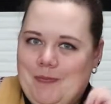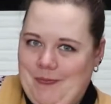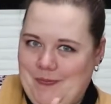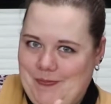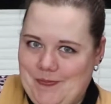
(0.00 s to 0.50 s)

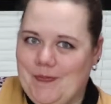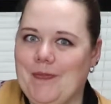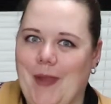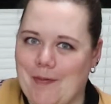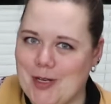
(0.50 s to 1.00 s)

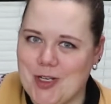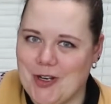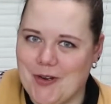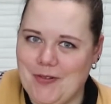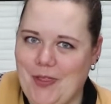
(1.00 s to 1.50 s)
But
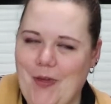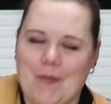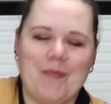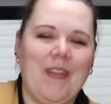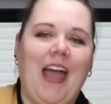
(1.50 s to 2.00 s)
here I
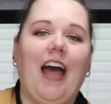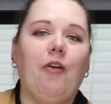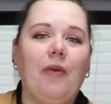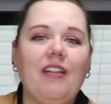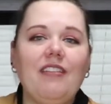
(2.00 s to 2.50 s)
was telling
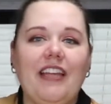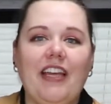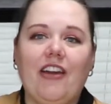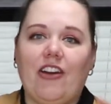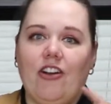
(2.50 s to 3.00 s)
some amazing
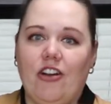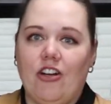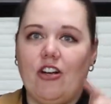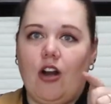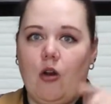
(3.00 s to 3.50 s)

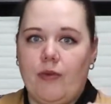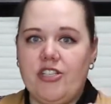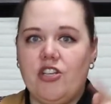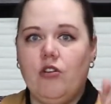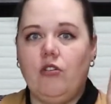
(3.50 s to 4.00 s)
jokes
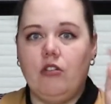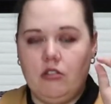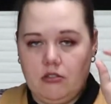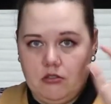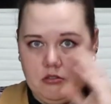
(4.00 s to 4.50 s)

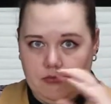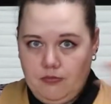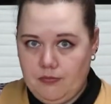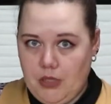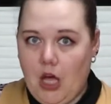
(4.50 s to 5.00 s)

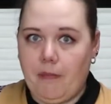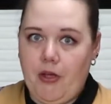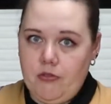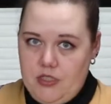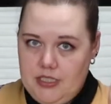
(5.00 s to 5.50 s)
and using
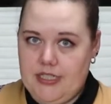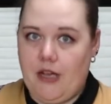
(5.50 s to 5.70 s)
my hands a